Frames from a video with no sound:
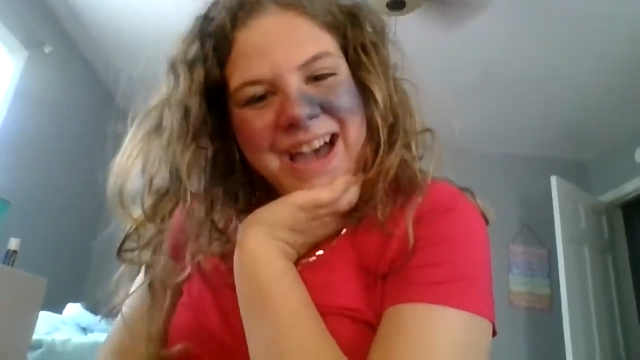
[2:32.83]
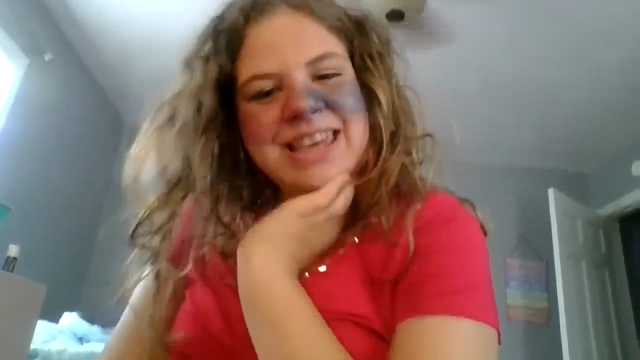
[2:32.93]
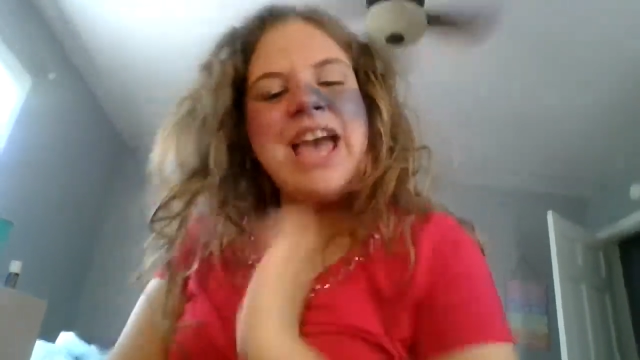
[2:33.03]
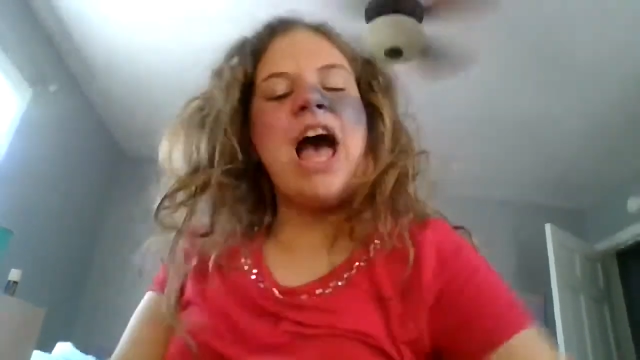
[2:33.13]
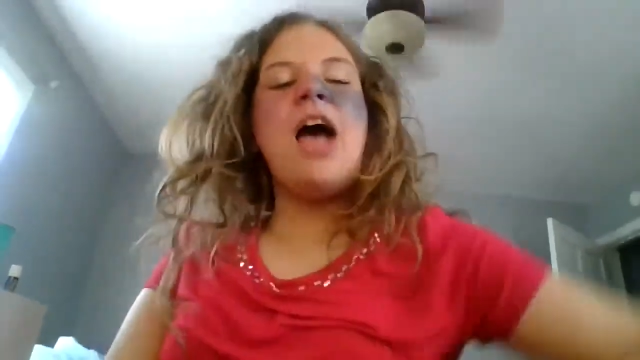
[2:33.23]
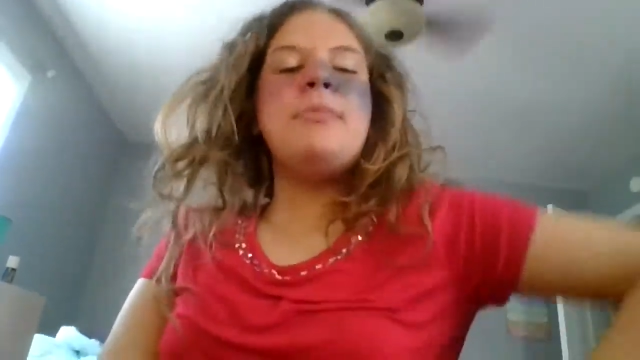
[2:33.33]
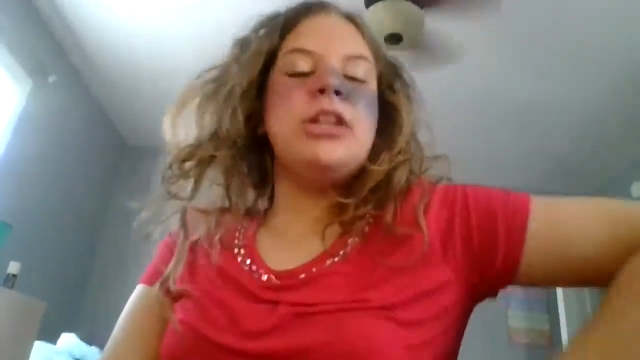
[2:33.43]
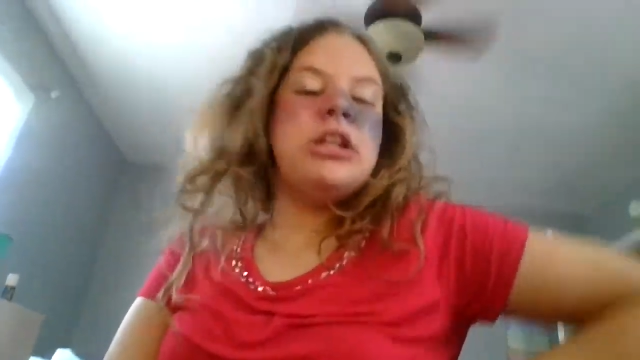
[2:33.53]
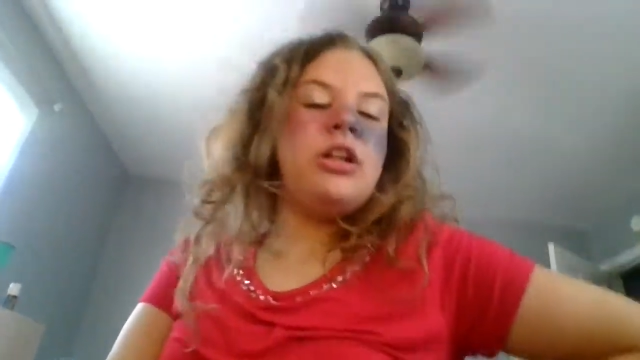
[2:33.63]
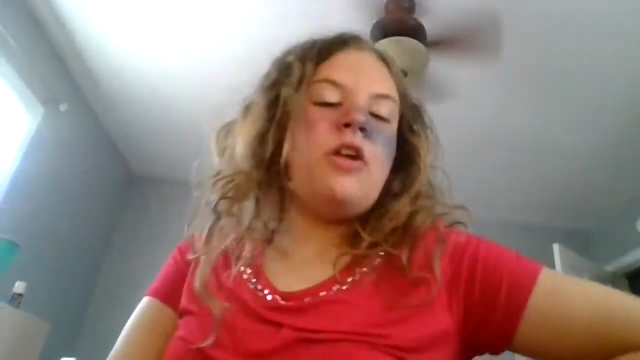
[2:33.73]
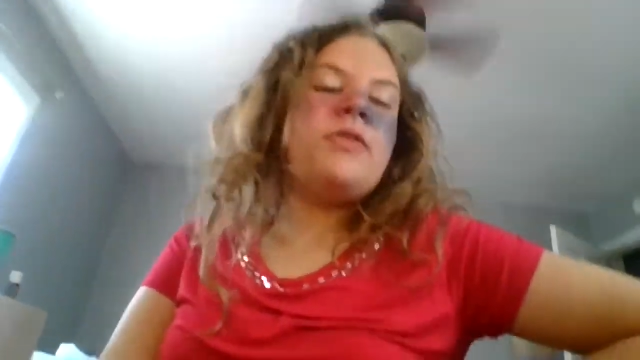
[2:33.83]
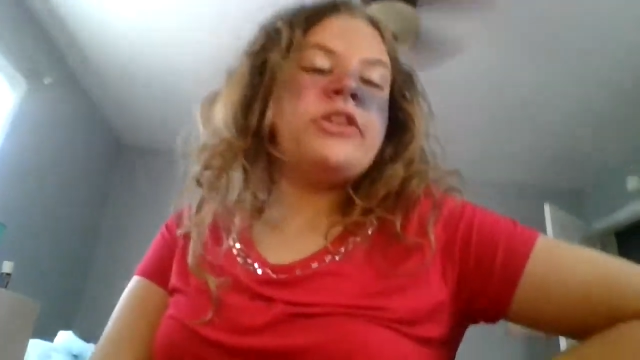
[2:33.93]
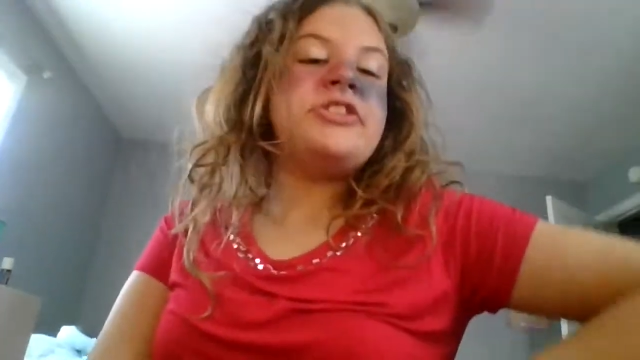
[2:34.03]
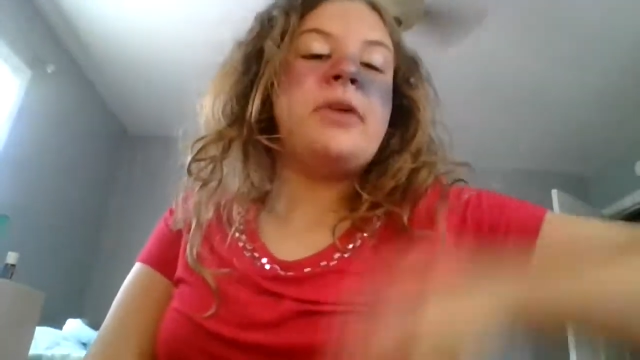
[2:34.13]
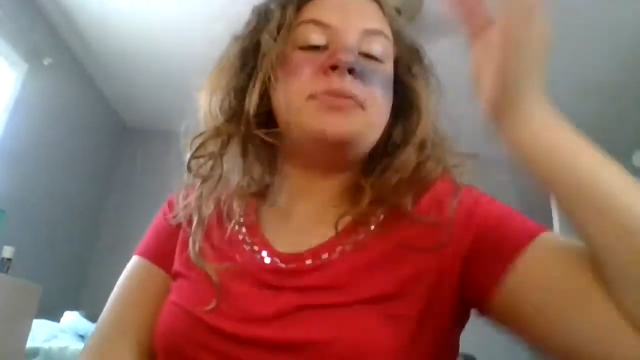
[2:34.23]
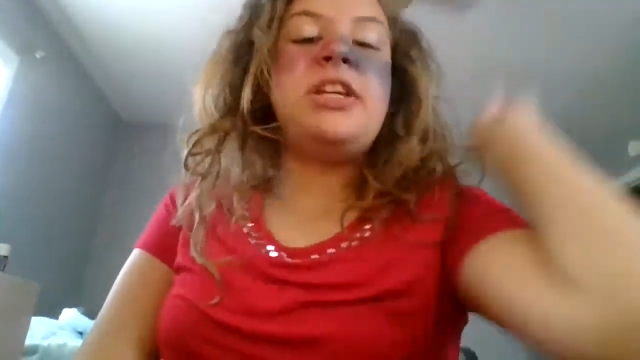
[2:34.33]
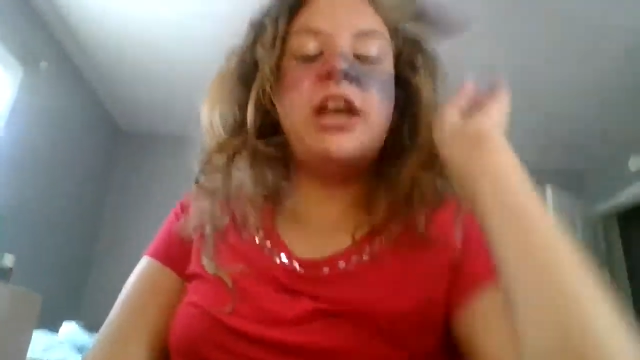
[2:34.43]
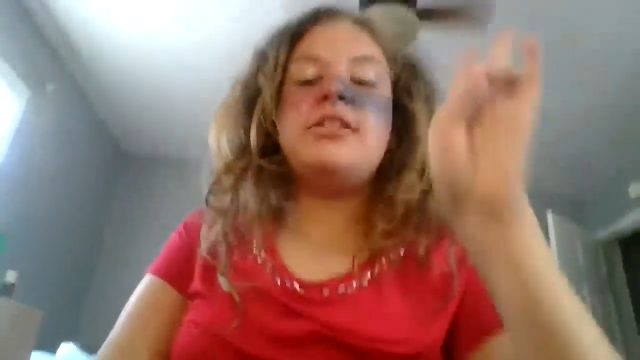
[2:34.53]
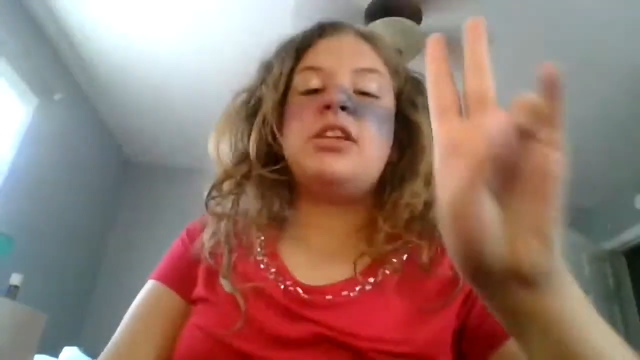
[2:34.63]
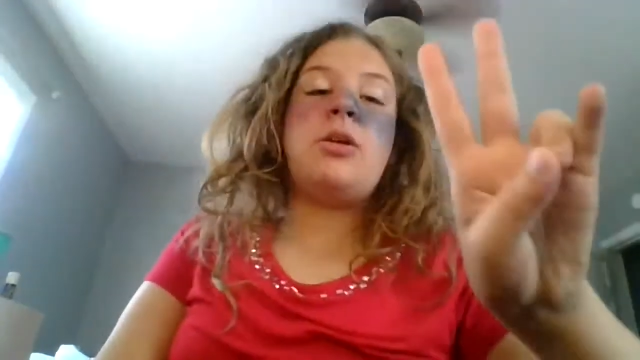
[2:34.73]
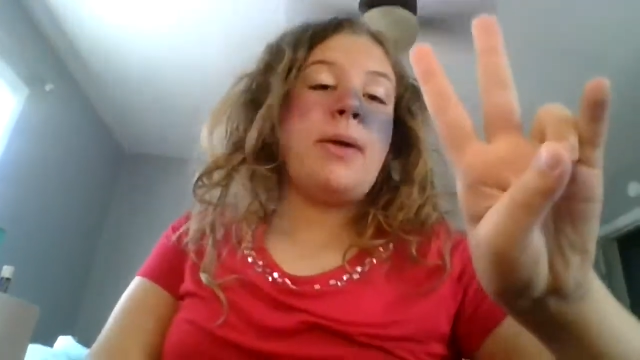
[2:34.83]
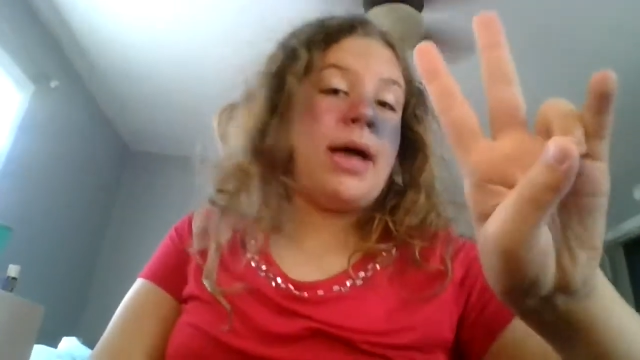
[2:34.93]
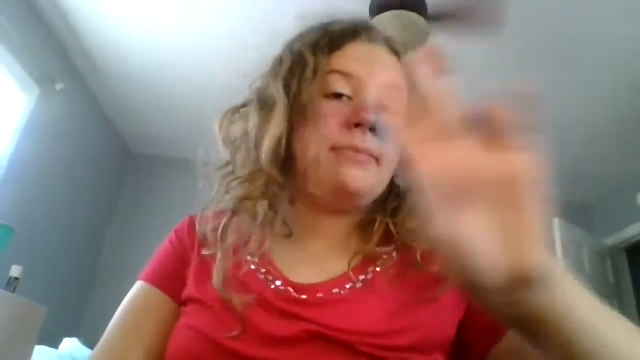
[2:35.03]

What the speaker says: Yeah, I'm a little over the top. See you guys later. Bye.